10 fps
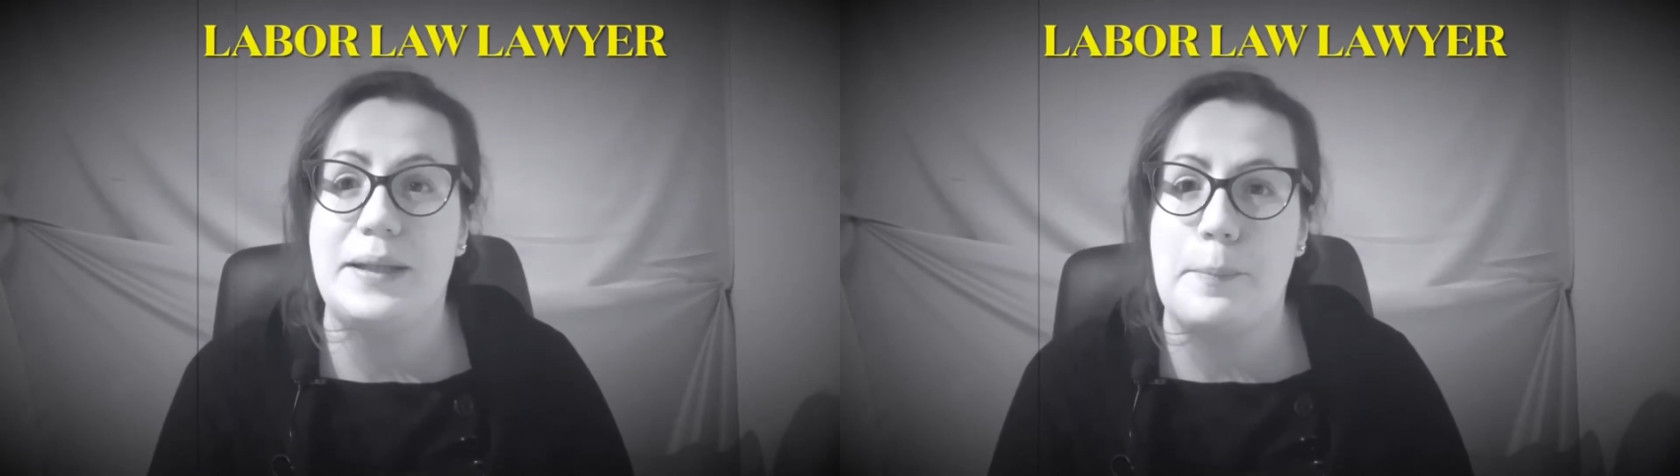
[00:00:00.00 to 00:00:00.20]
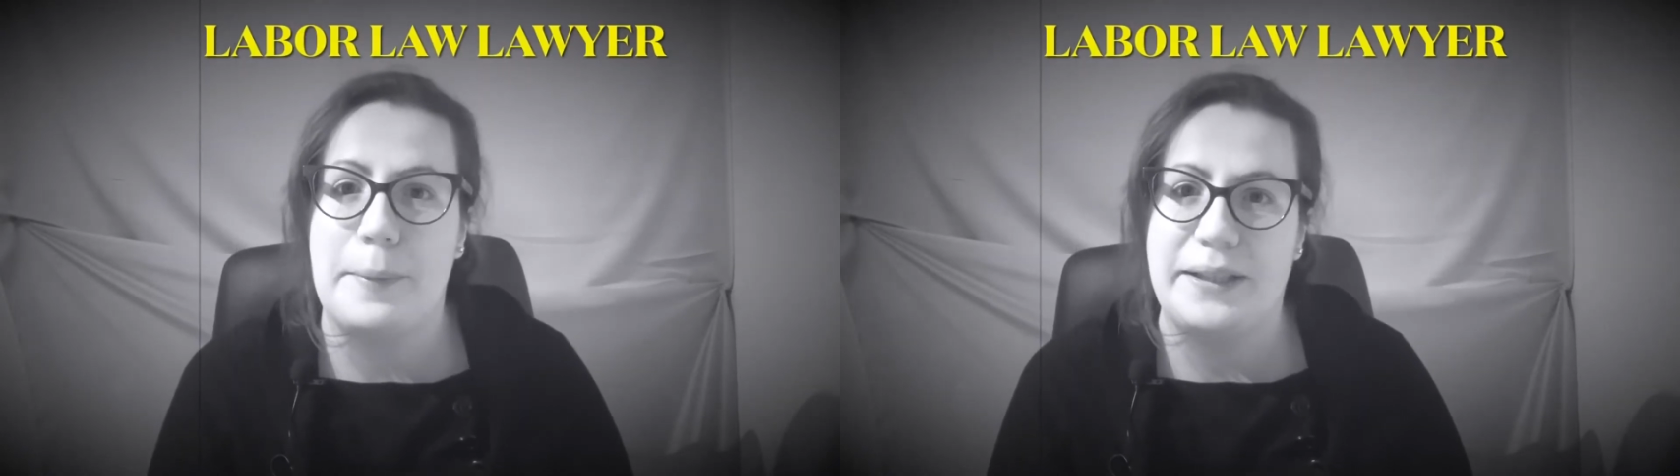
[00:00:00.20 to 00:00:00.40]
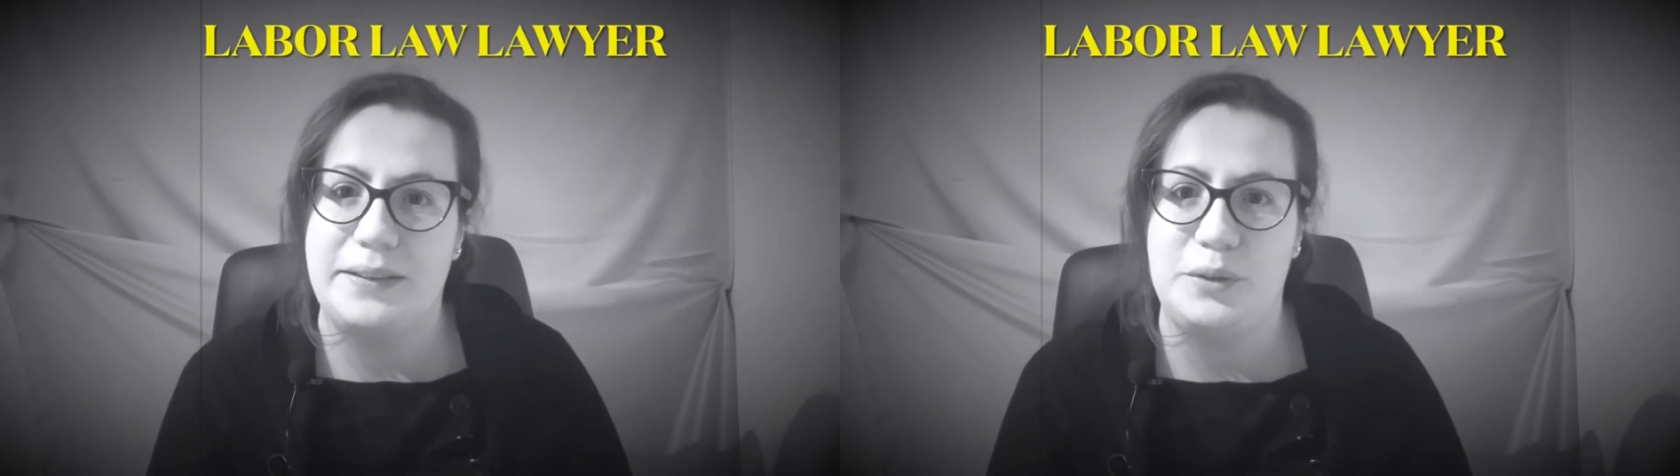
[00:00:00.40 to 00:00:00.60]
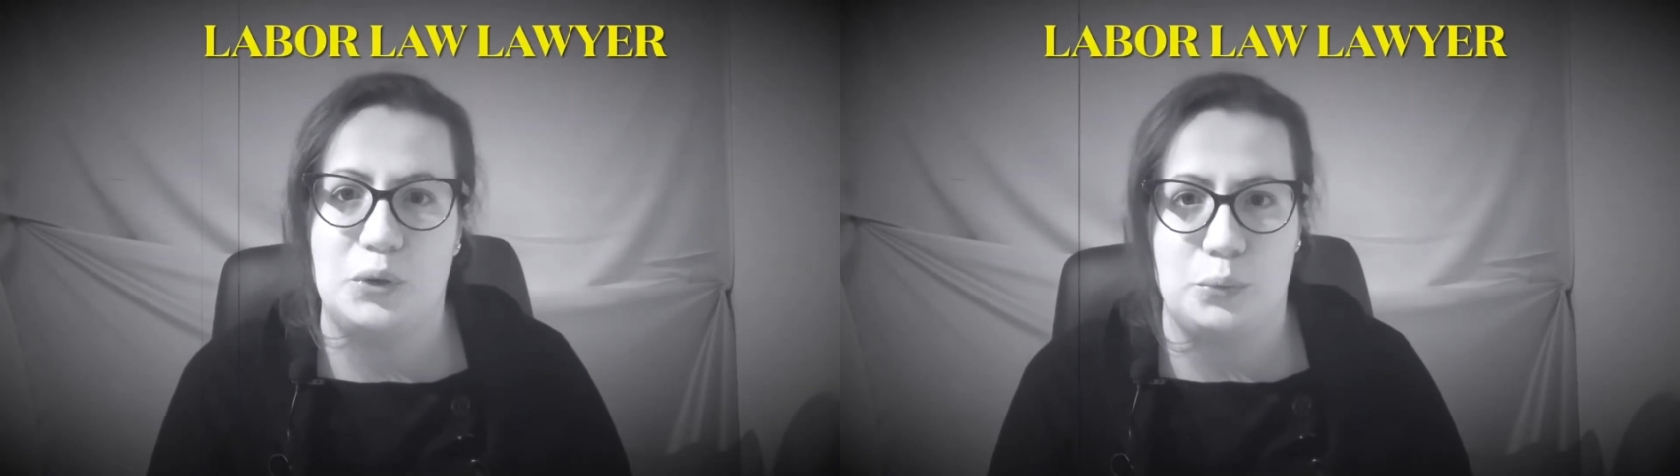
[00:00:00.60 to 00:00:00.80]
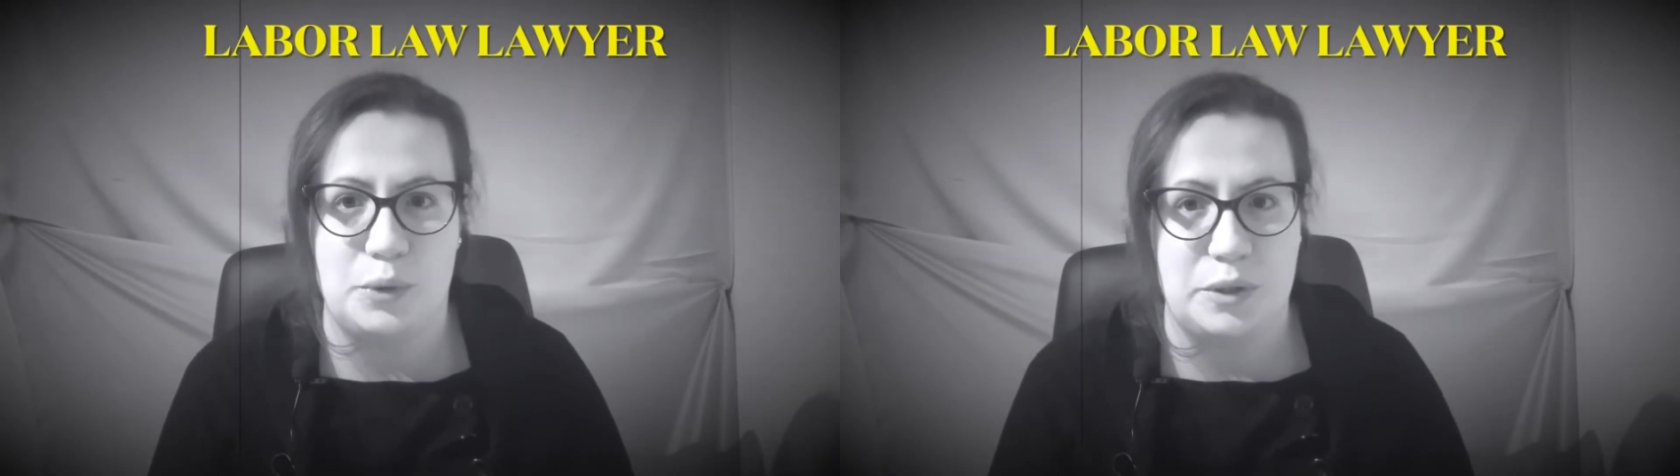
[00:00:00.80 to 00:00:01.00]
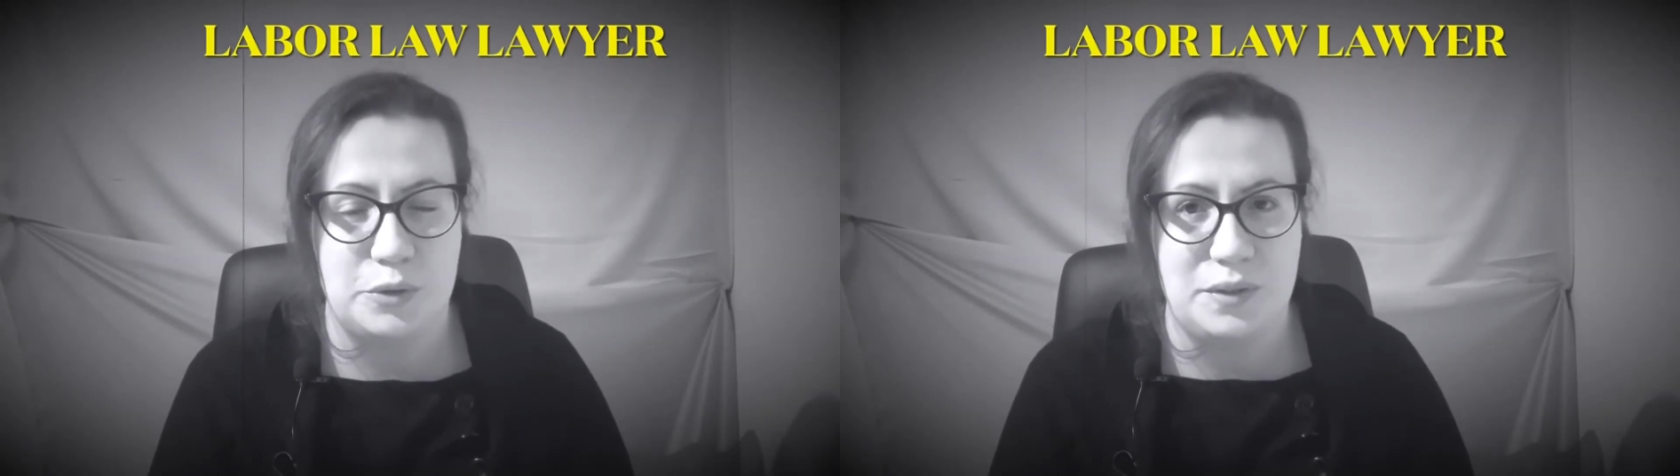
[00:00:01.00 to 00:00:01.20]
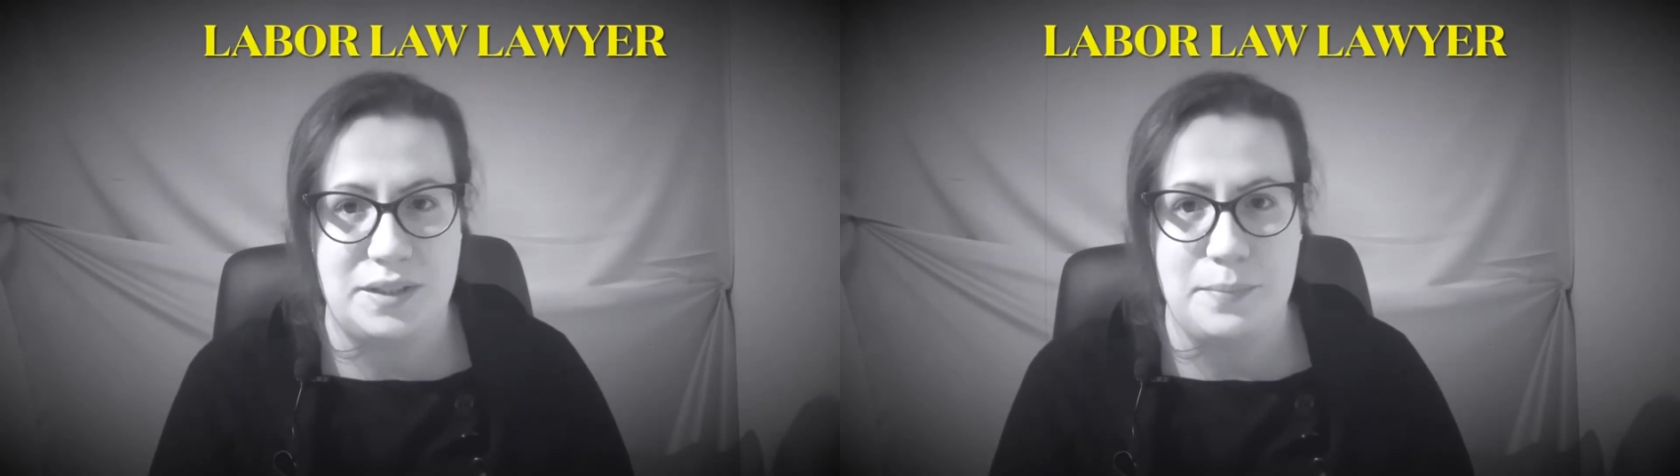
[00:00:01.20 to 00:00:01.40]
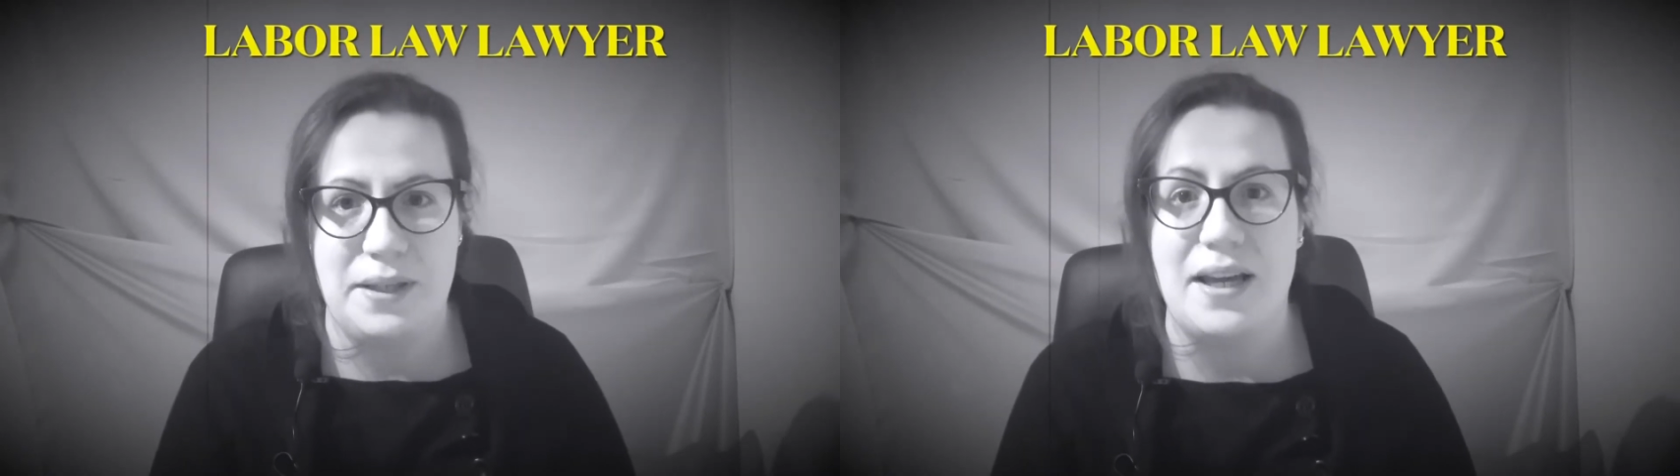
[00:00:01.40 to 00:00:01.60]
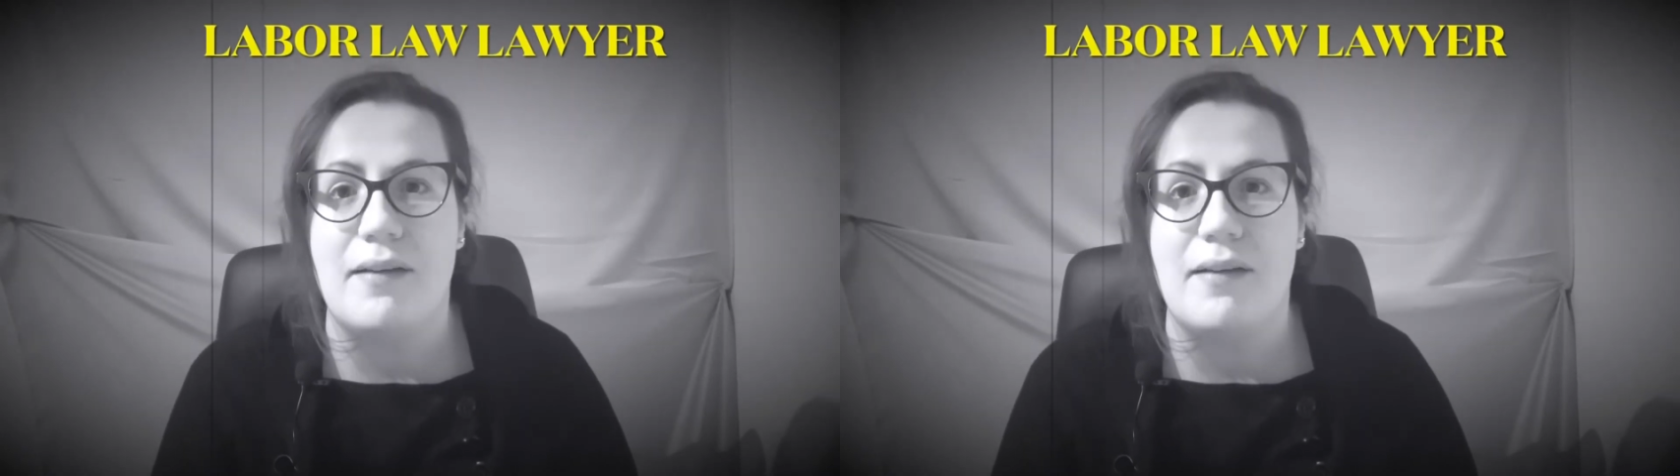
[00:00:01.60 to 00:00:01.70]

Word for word: depending on when you see me